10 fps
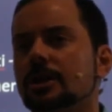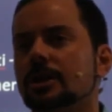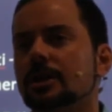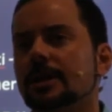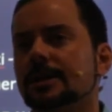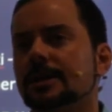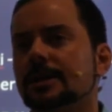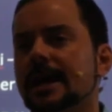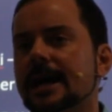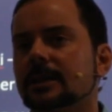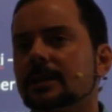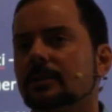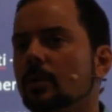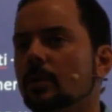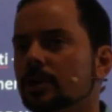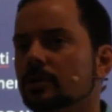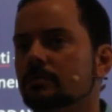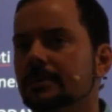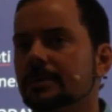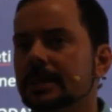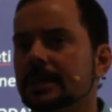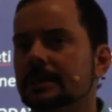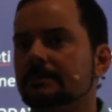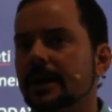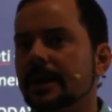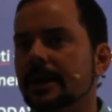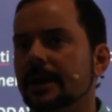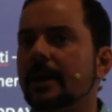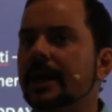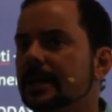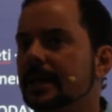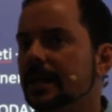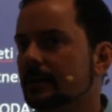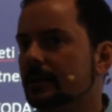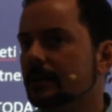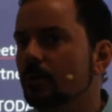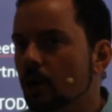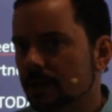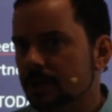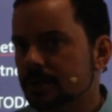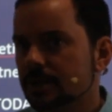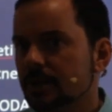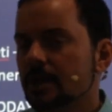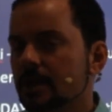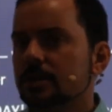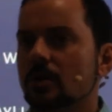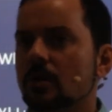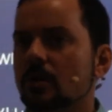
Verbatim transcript: exactly what you mean by writing books. So are